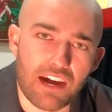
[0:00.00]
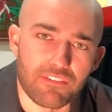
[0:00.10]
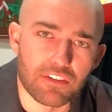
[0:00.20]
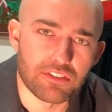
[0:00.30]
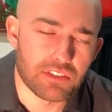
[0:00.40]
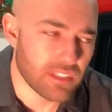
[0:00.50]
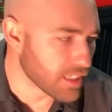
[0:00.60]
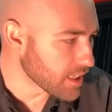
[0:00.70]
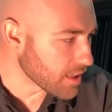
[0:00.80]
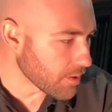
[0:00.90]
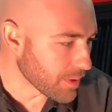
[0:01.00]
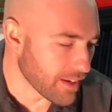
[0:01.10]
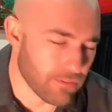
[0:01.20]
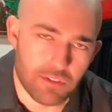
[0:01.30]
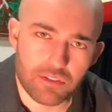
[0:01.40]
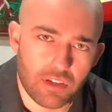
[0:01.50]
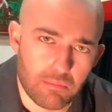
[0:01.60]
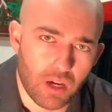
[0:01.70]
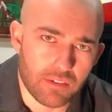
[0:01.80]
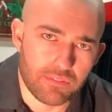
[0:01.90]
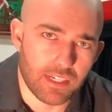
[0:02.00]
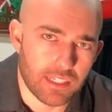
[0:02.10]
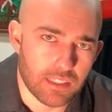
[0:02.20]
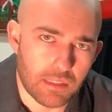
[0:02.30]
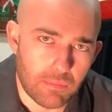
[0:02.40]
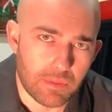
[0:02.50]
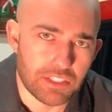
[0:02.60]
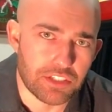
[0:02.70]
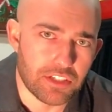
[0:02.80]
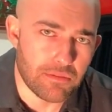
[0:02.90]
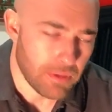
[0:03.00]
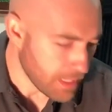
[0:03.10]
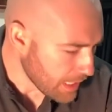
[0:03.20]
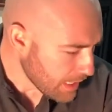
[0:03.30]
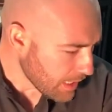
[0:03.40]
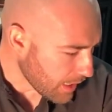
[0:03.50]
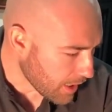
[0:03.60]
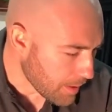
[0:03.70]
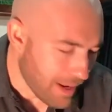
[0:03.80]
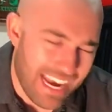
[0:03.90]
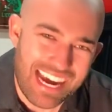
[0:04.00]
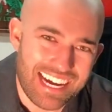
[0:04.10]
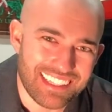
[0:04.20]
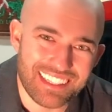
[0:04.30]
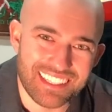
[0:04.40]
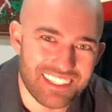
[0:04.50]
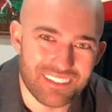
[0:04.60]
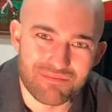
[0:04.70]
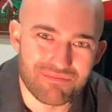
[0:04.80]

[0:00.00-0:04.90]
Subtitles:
When I first started modifying my Jeep, I had the